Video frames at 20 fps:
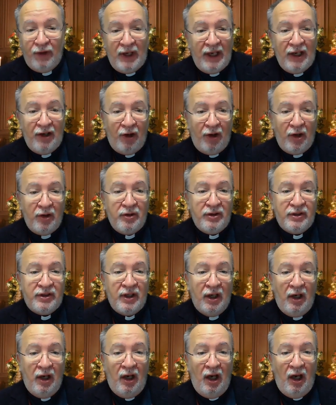for
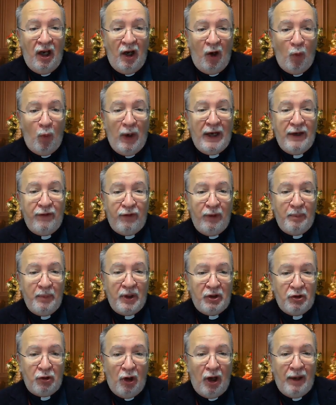heroes, away from
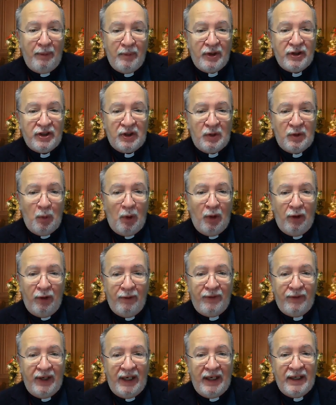the grime and
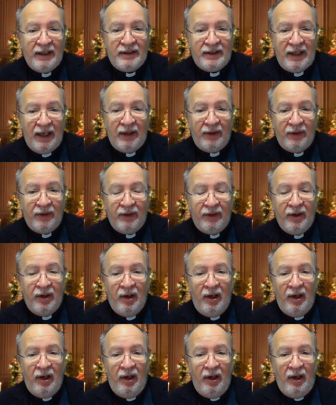squalor of the East End,
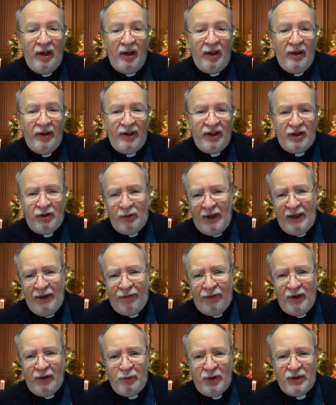the
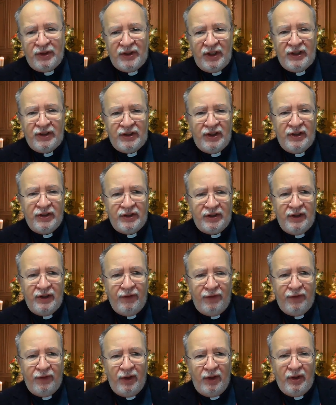grief and resistance
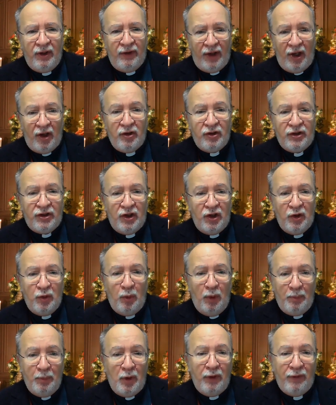of those who
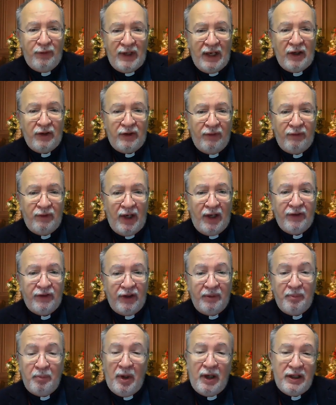were moved out of
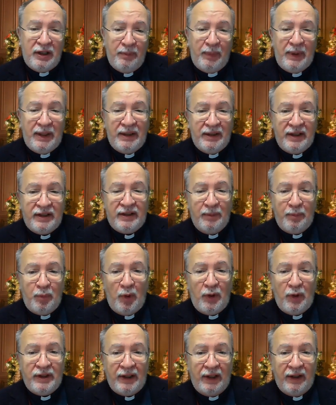London might have been
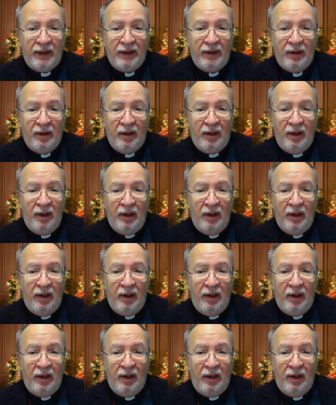disappointing.